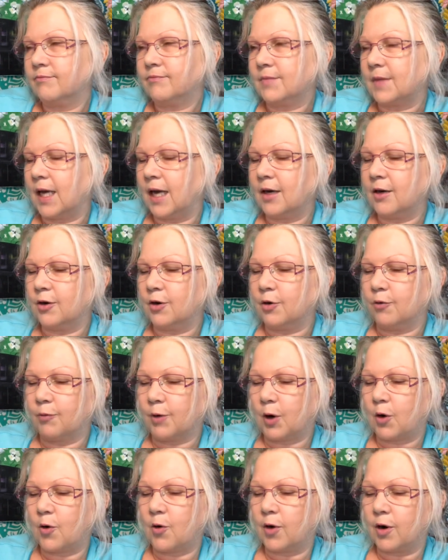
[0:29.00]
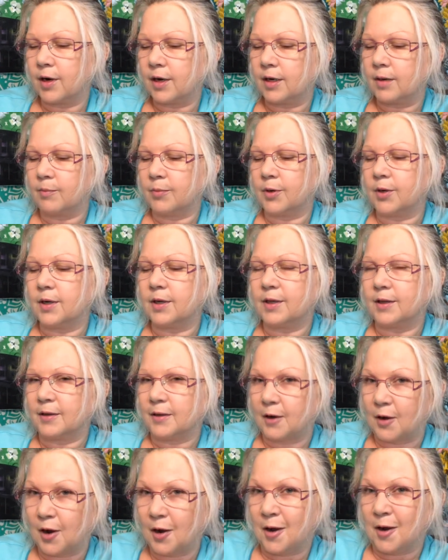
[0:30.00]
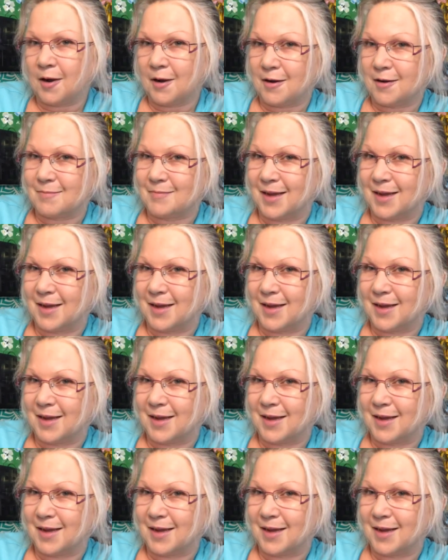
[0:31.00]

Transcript: I don't know, record it and put it in the comments.